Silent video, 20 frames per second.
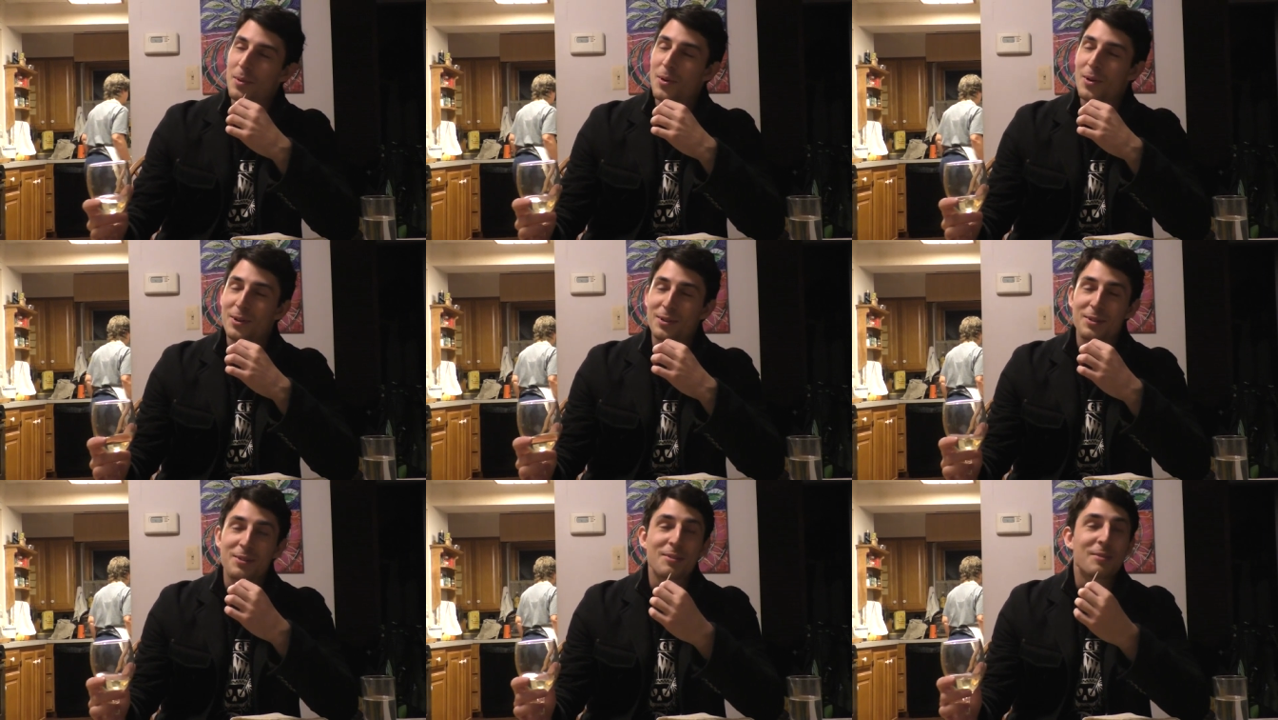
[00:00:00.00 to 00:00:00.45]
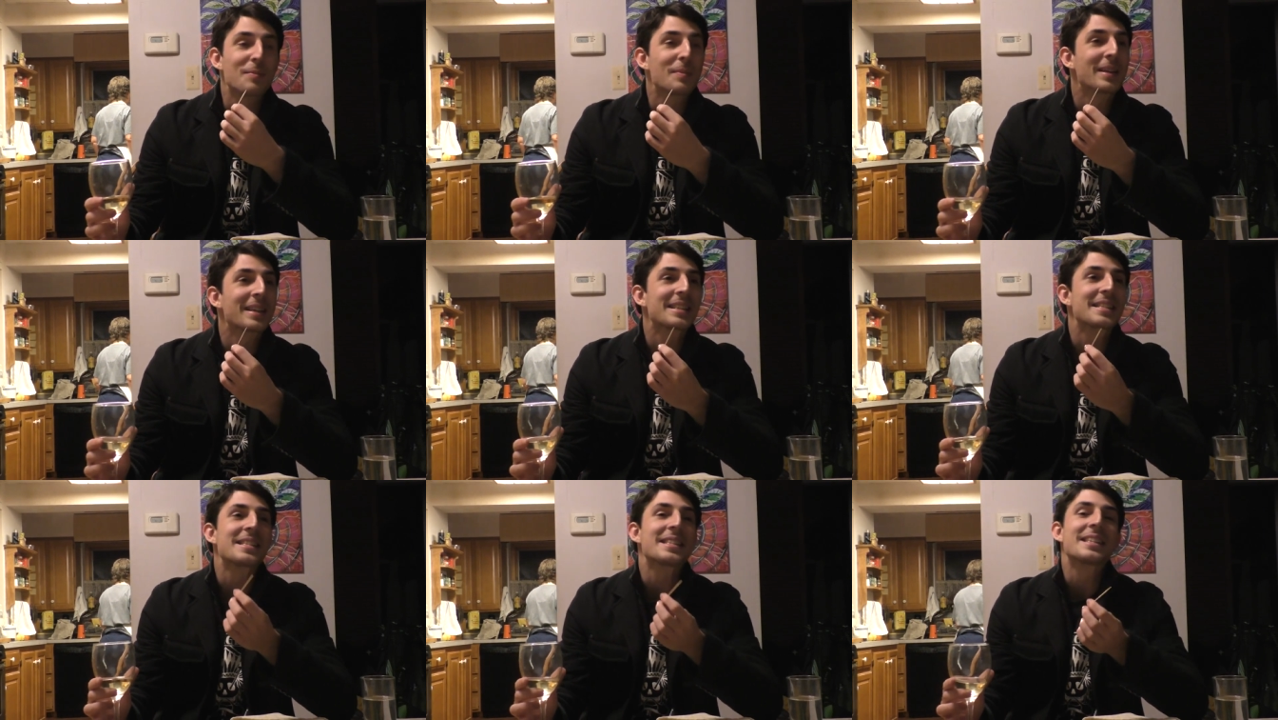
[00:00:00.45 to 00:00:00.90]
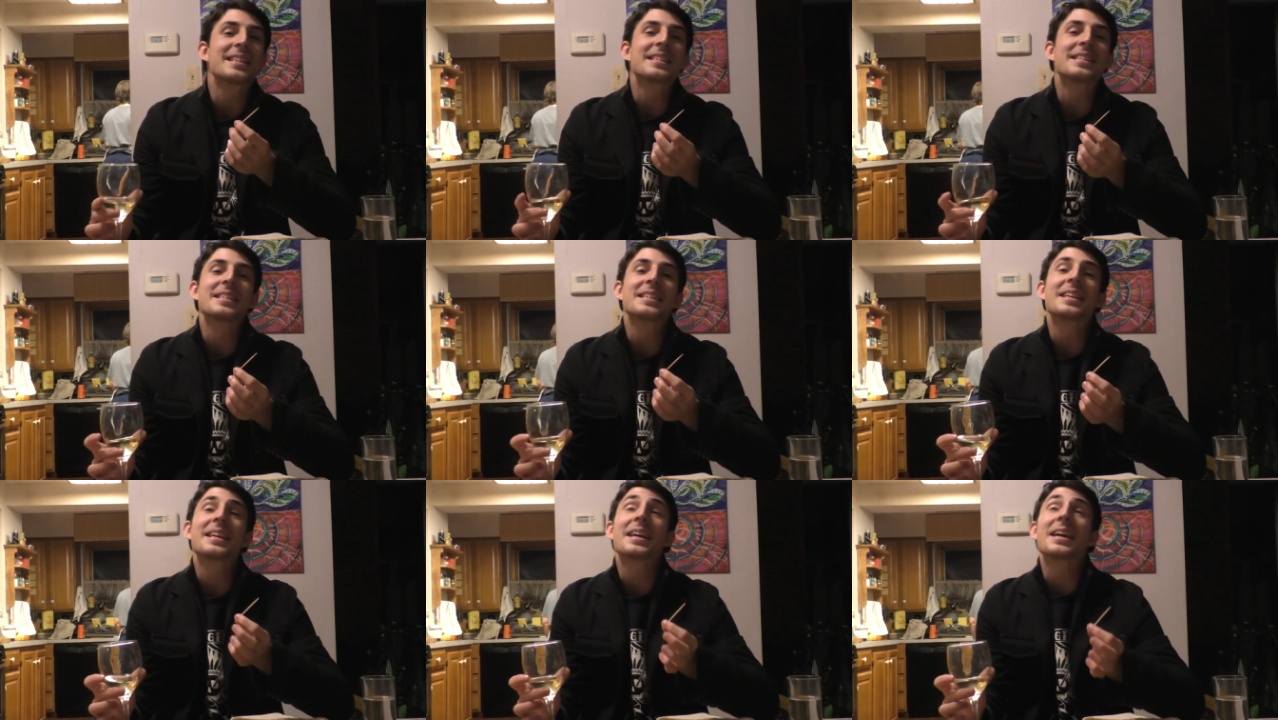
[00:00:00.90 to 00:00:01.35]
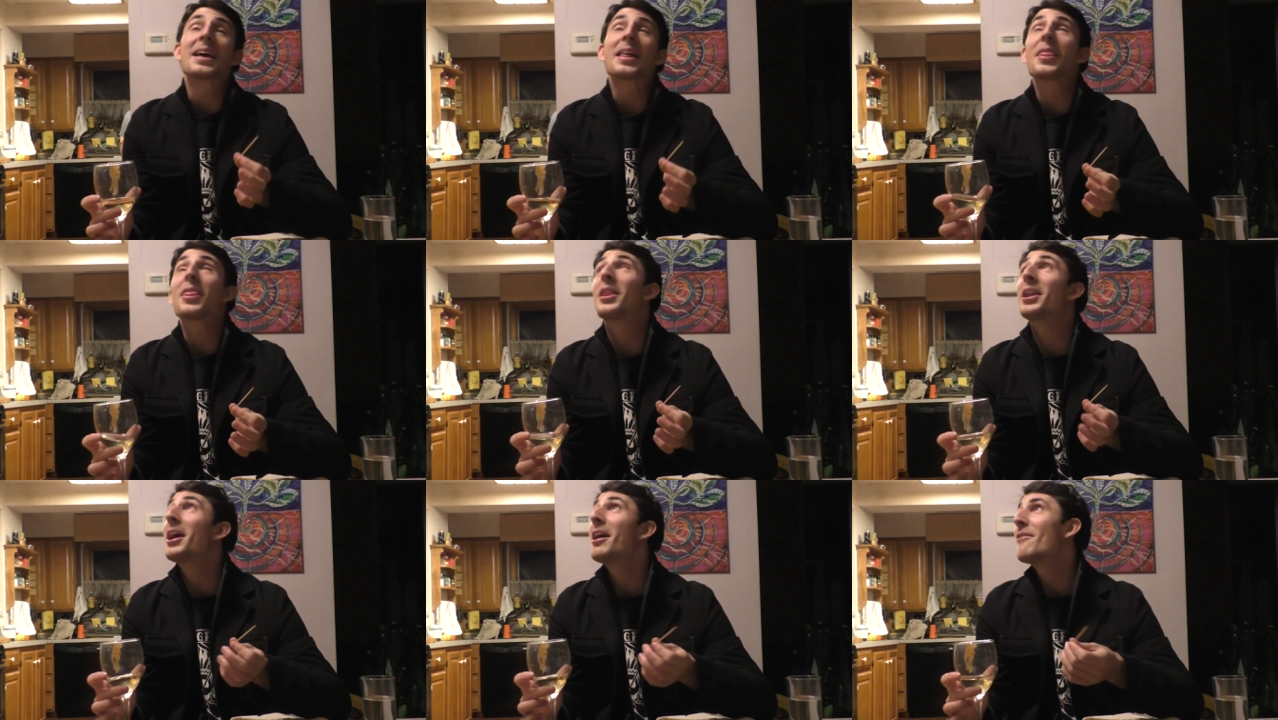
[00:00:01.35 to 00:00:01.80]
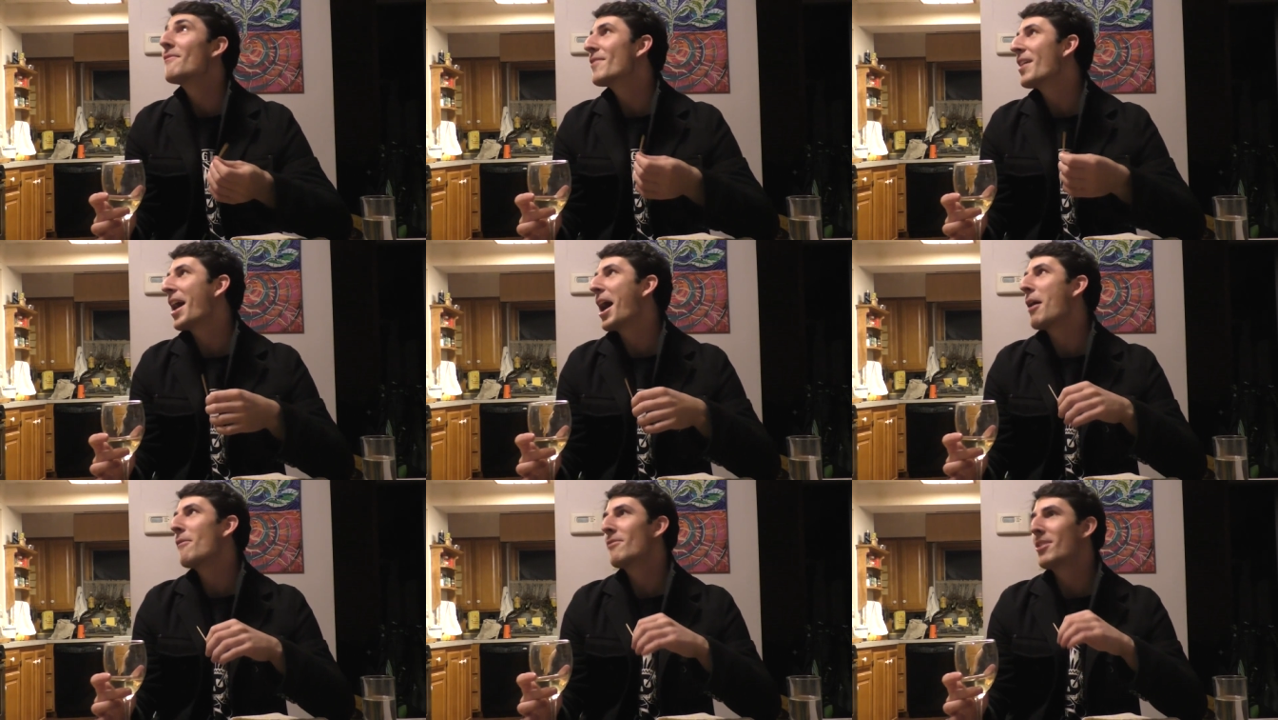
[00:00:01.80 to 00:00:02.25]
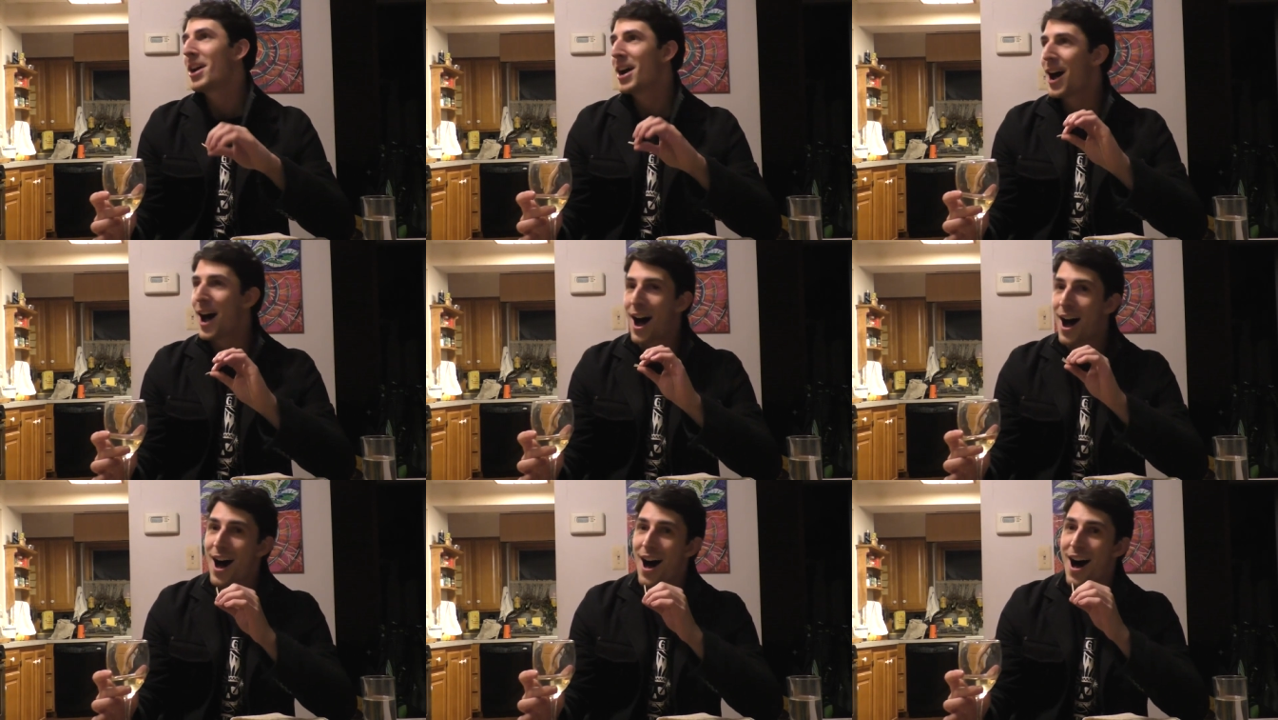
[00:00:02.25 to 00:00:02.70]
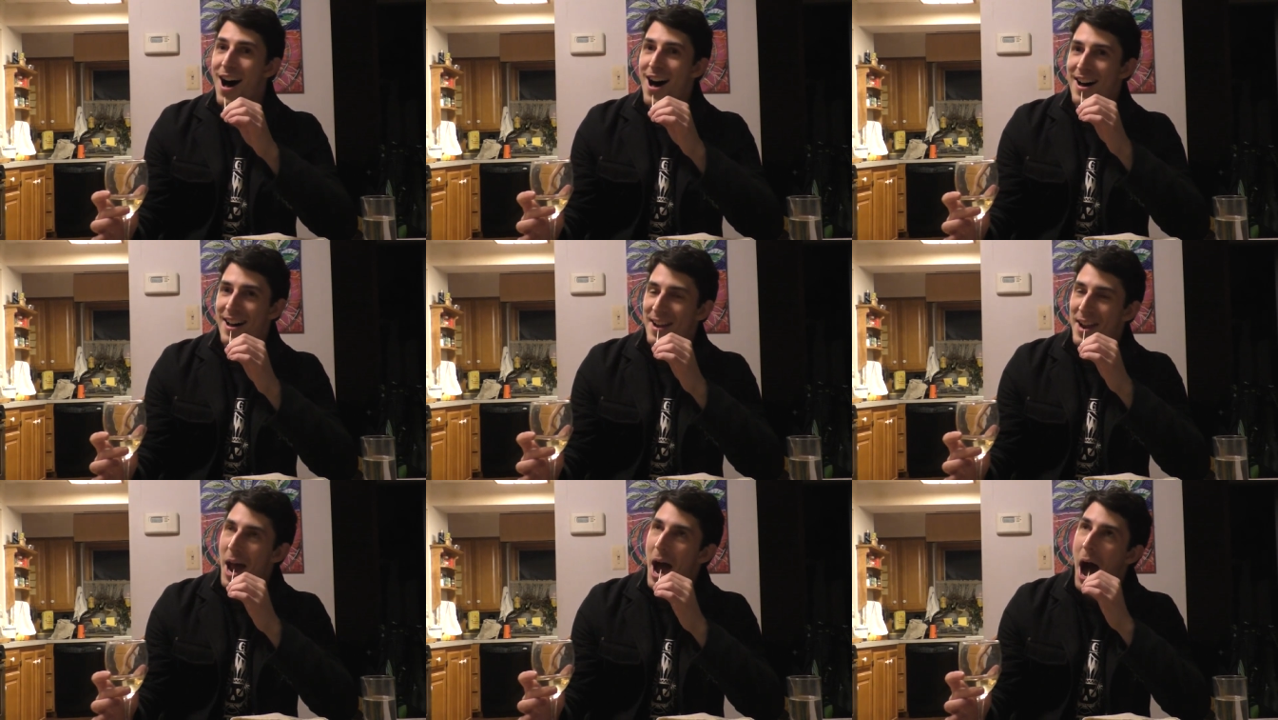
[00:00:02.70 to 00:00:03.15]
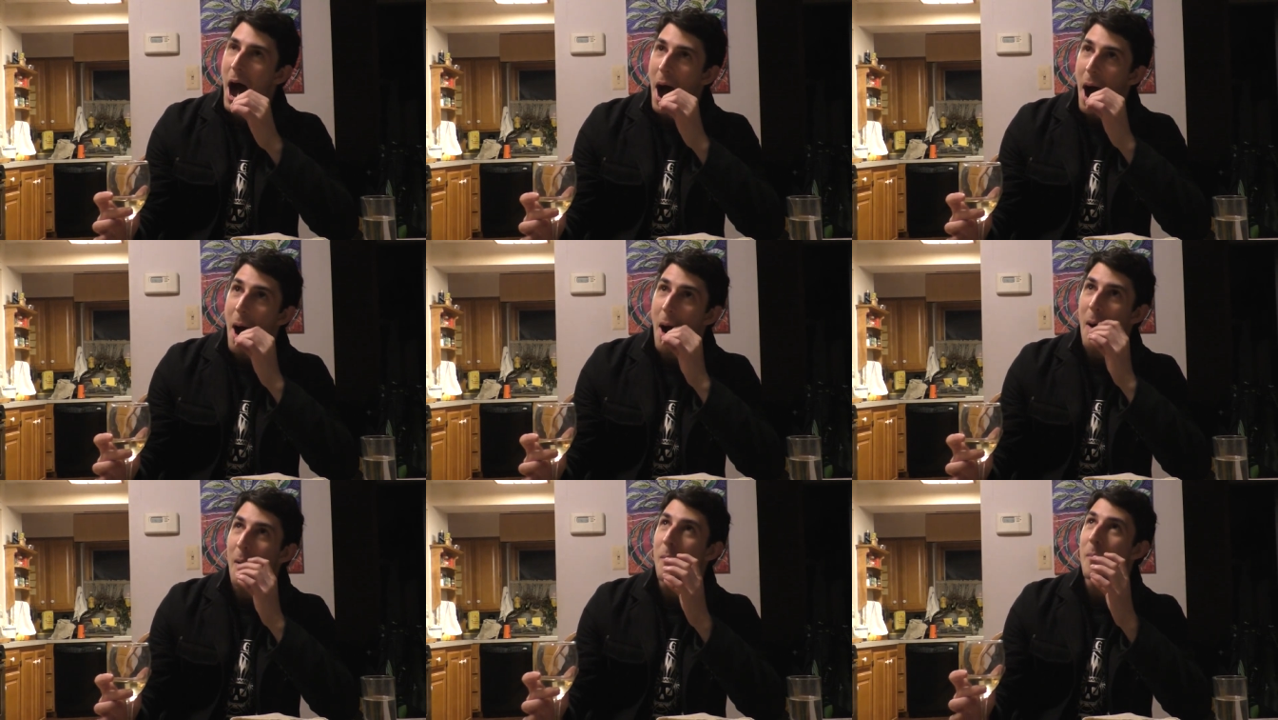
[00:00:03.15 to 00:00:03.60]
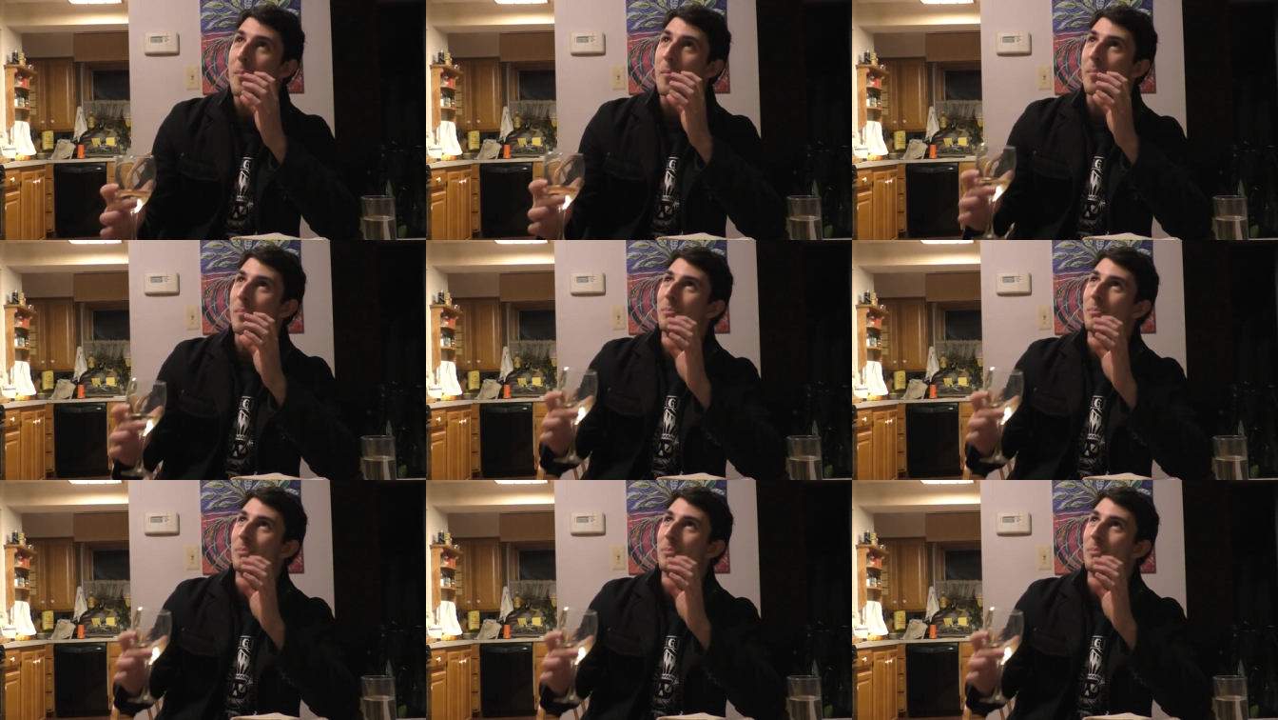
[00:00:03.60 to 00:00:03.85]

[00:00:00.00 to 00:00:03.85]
more toothpicks this year than I've ever had. Oh.